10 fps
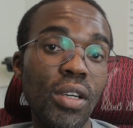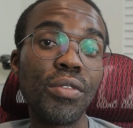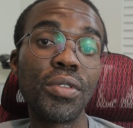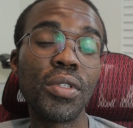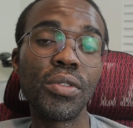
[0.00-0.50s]

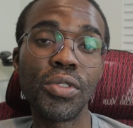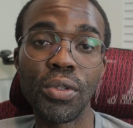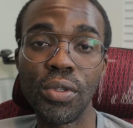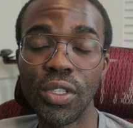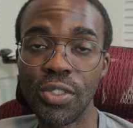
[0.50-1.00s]
Overall, it was a
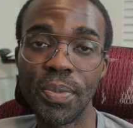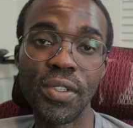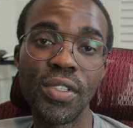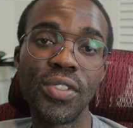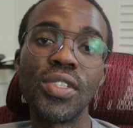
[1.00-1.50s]
good
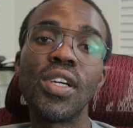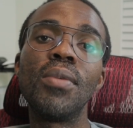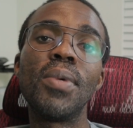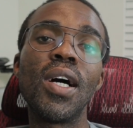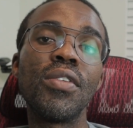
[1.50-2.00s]
experience.
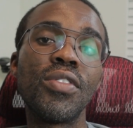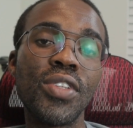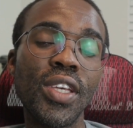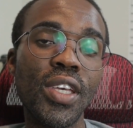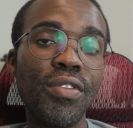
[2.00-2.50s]
I would
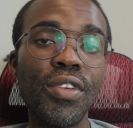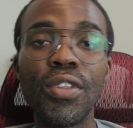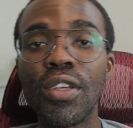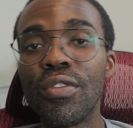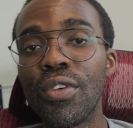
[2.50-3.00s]
say if you're
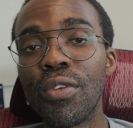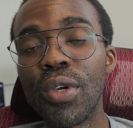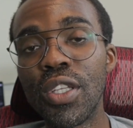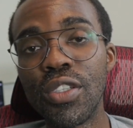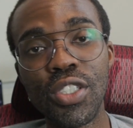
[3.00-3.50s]
looking for a
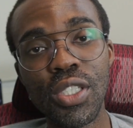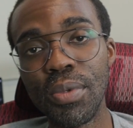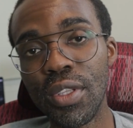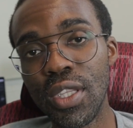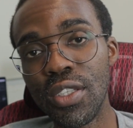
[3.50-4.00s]
way to
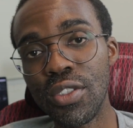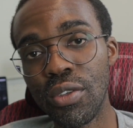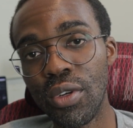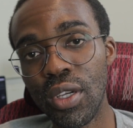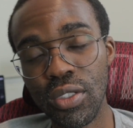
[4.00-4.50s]
ship your things
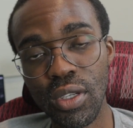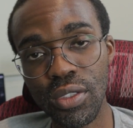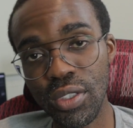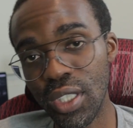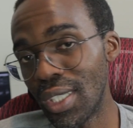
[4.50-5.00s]
cross
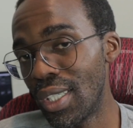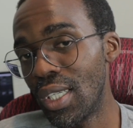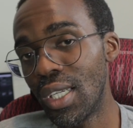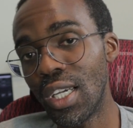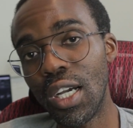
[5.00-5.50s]
country,
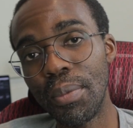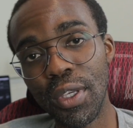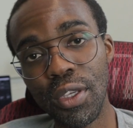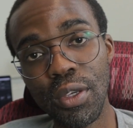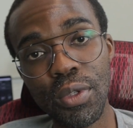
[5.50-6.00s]

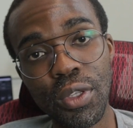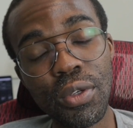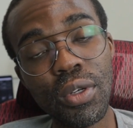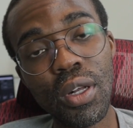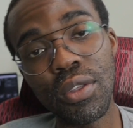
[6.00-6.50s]
you can go with the
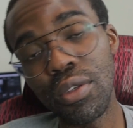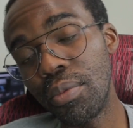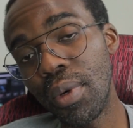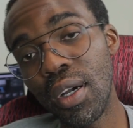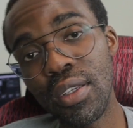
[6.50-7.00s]

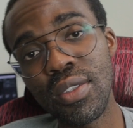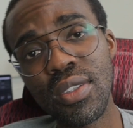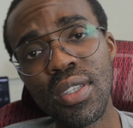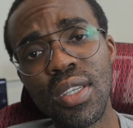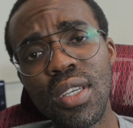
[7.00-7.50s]
Uhaul
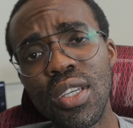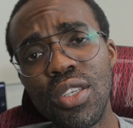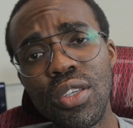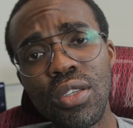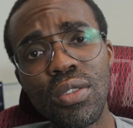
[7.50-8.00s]
Ubox.
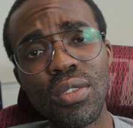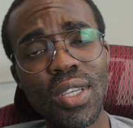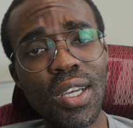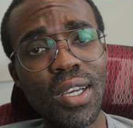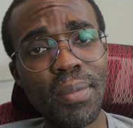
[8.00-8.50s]
You could
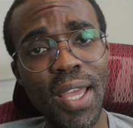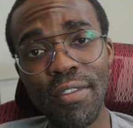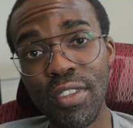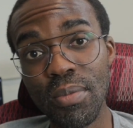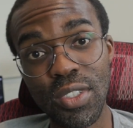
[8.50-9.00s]

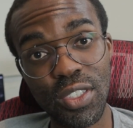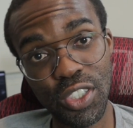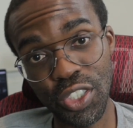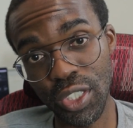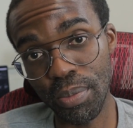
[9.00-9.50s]
have them
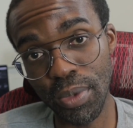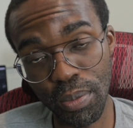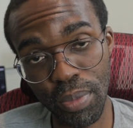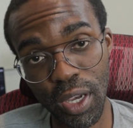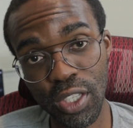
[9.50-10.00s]
ship
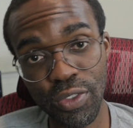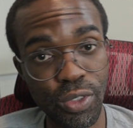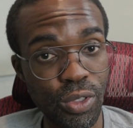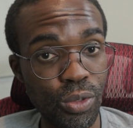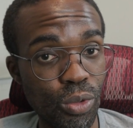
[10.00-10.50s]
the box for
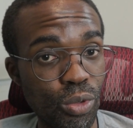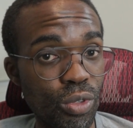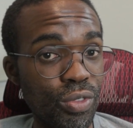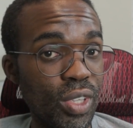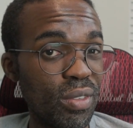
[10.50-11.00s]
you,
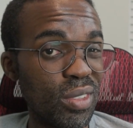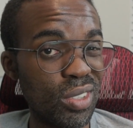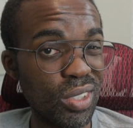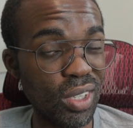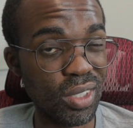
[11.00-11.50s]
or if you have a
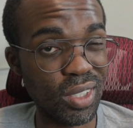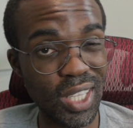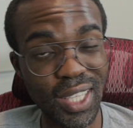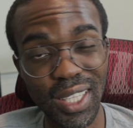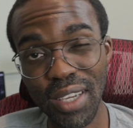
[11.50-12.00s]
truck,
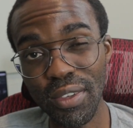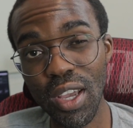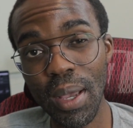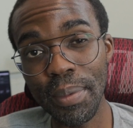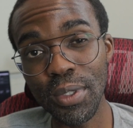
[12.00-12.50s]
I think they have an
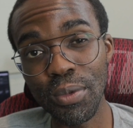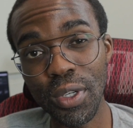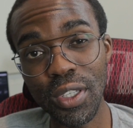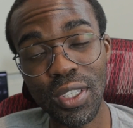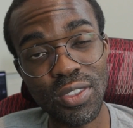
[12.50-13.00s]
option
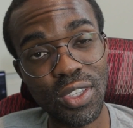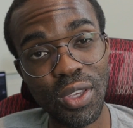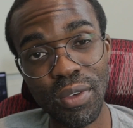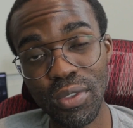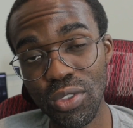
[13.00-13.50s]
where, let's say
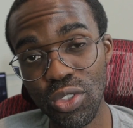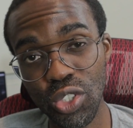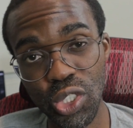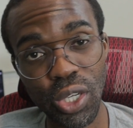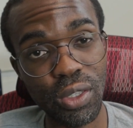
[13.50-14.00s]
you have a
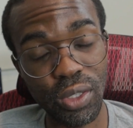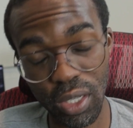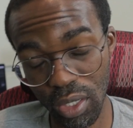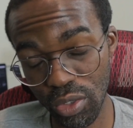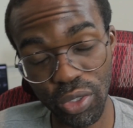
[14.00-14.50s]

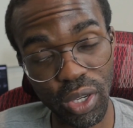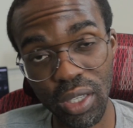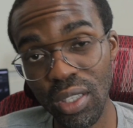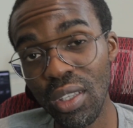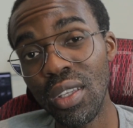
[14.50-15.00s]

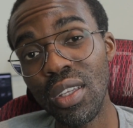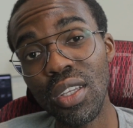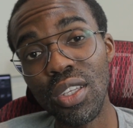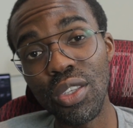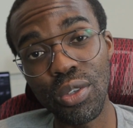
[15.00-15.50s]
truck,
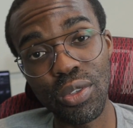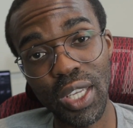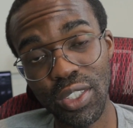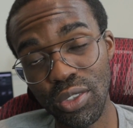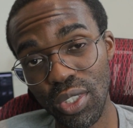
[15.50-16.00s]
you could
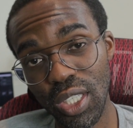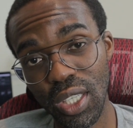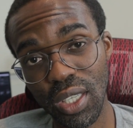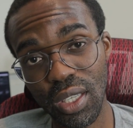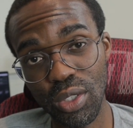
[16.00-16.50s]

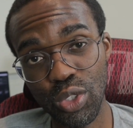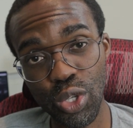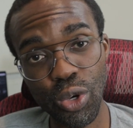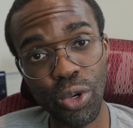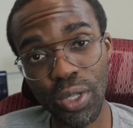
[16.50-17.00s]
actually
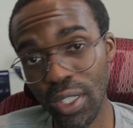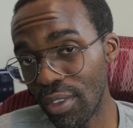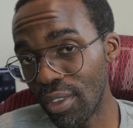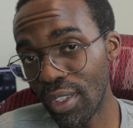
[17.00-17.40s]
tow it.